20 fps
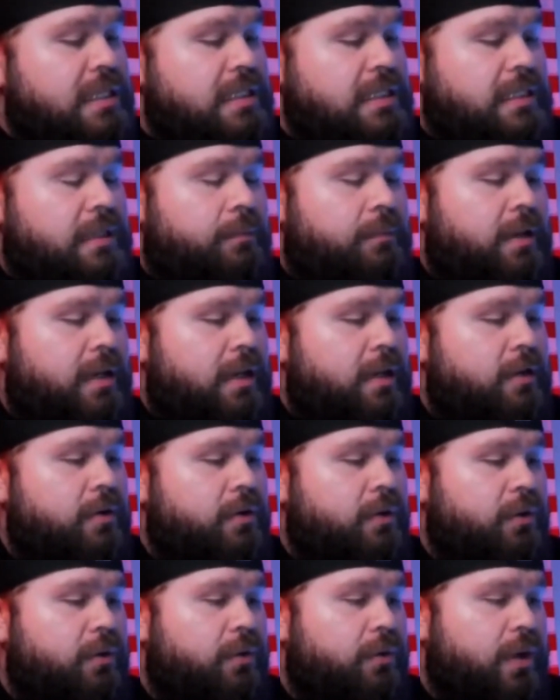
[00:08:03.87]
somebody
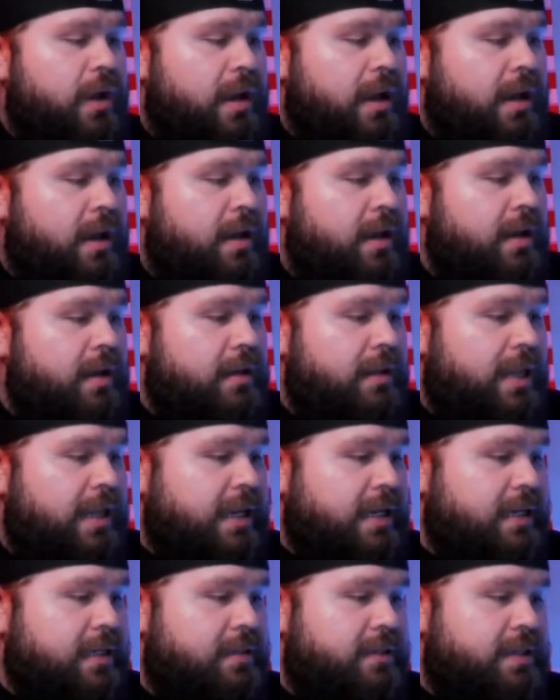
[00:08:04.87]
who,
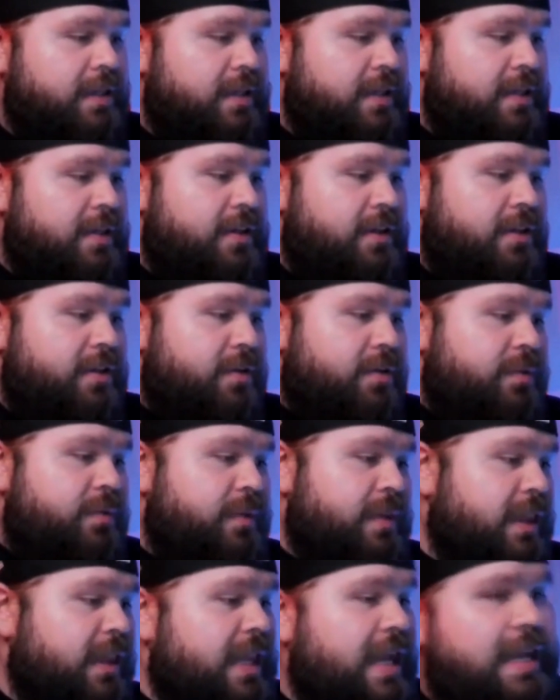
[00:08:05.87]
like
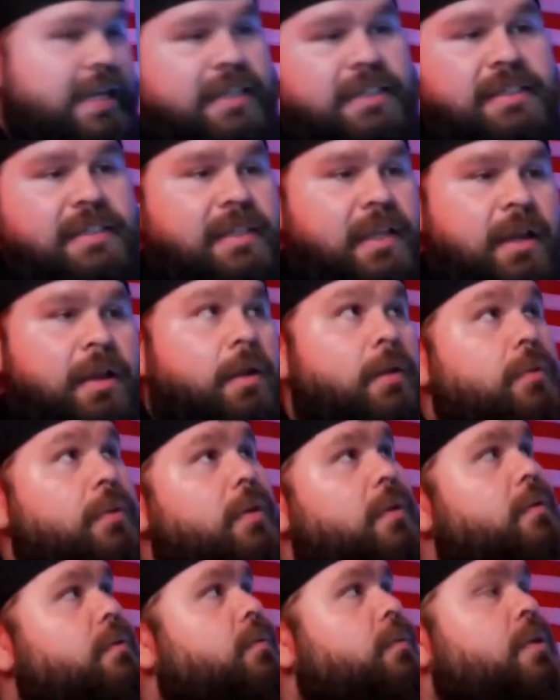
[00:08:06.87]
the latest,
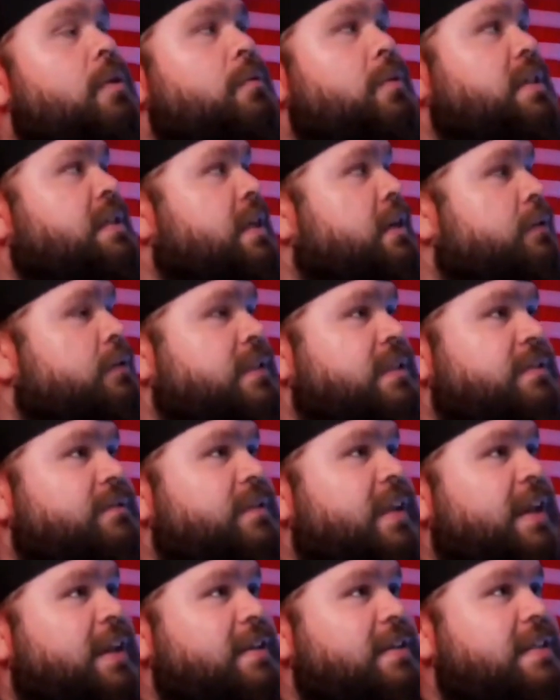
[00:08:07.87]
what was it? It was
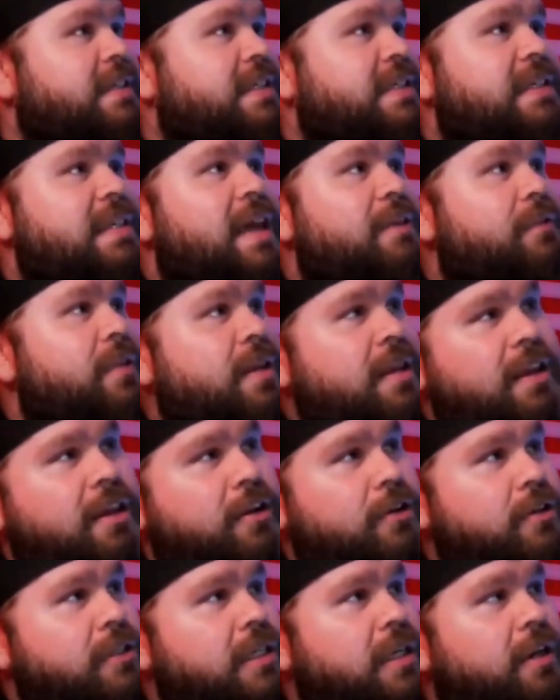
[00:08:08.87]
like 7
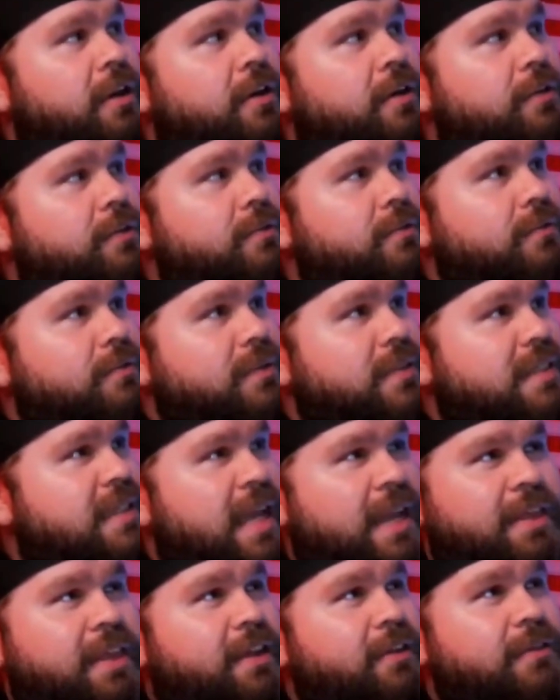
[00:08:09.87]
years ago.
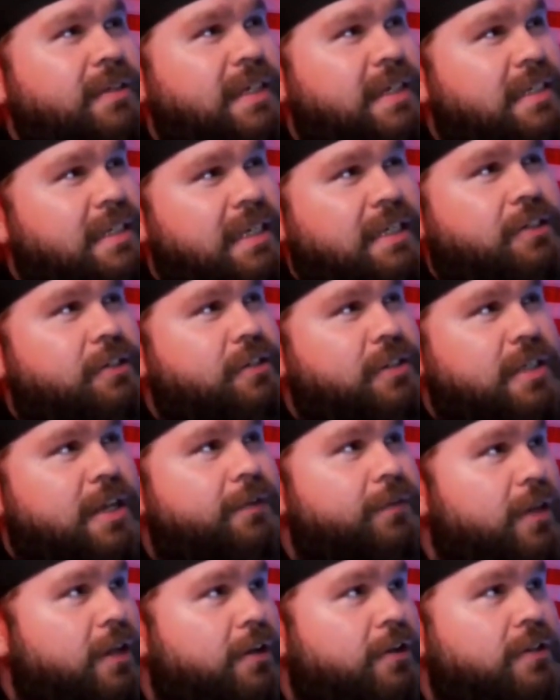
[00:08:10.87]
I think it was like 6 or
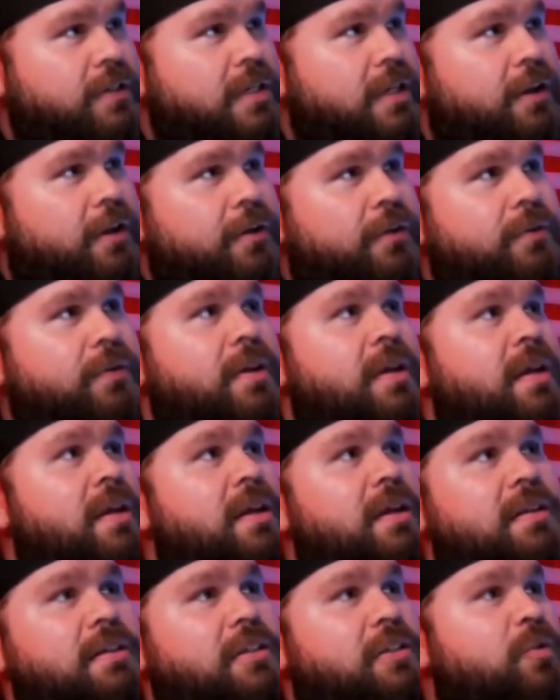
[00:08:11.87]
7 years ago.
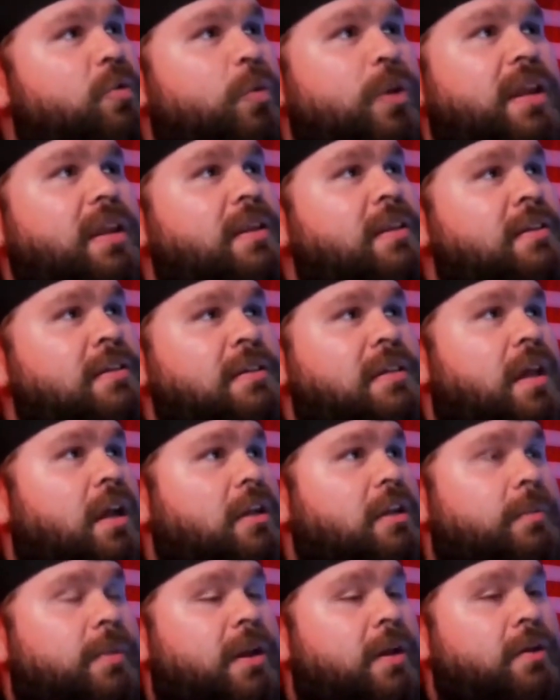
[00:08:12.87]
Sweden
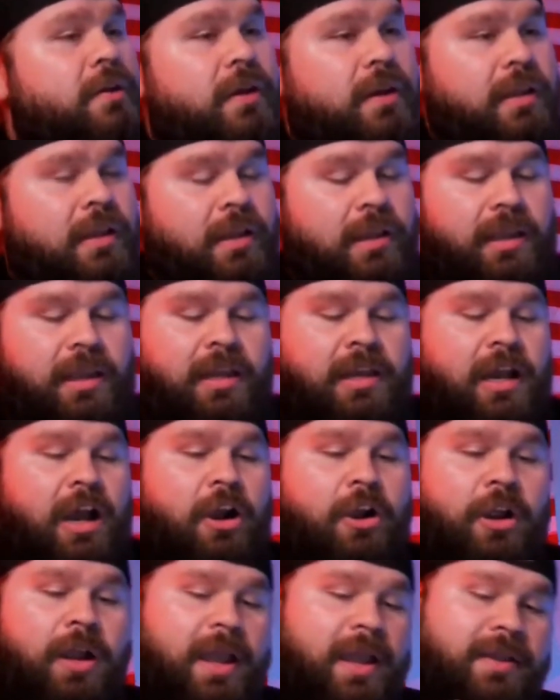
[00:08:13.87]
talked about an
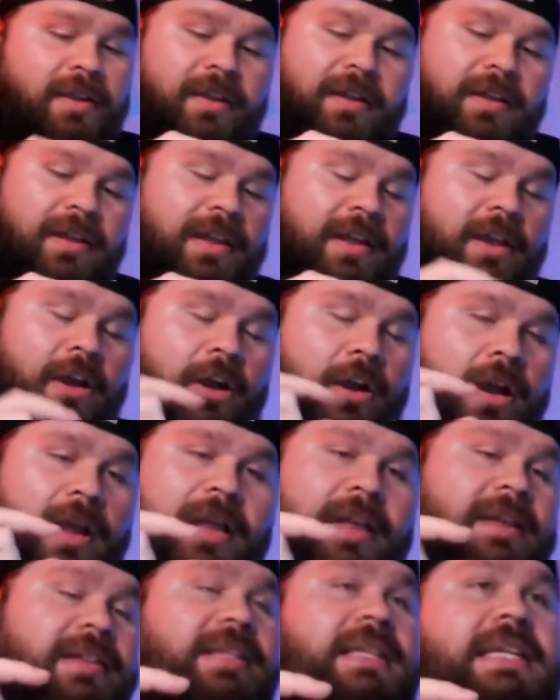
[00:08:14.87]

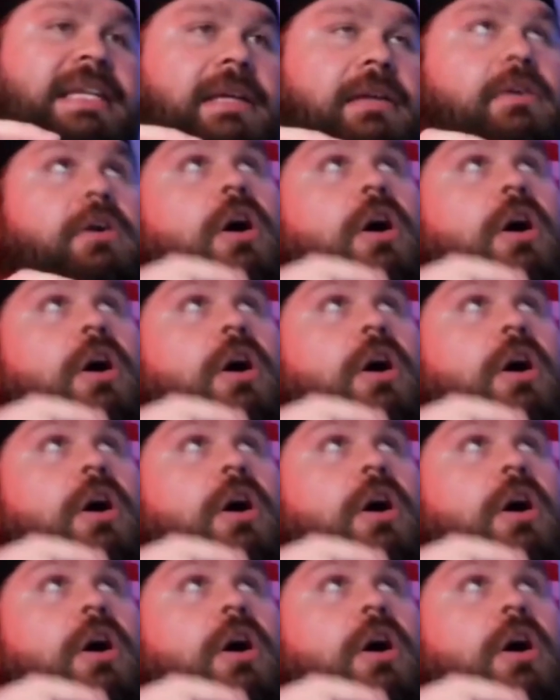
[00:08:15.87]
RFID